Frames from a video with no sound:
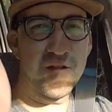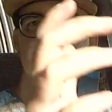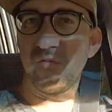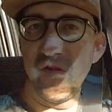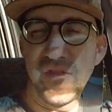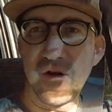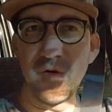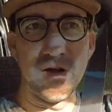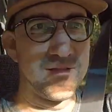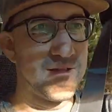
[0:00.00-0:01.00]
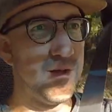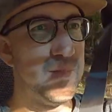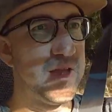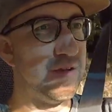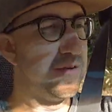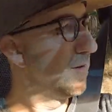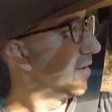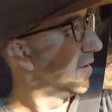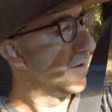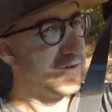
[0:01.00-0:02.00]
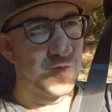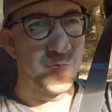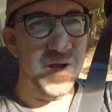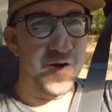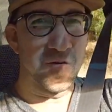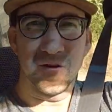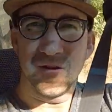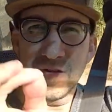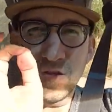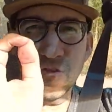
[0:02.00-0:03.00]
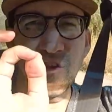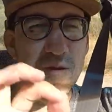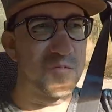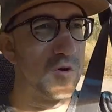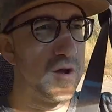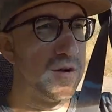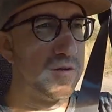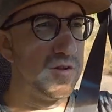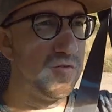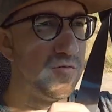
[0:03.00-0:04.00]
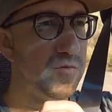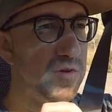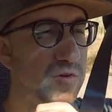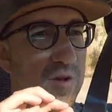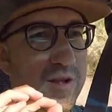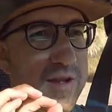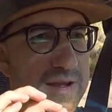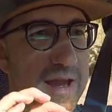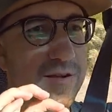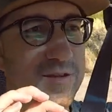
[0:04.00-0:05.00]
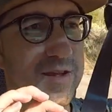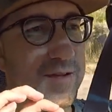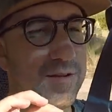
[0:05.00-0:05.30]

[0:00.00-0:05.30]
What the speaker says: smooth that was. I mean, wow. Good job, Toyota. You really nailed it.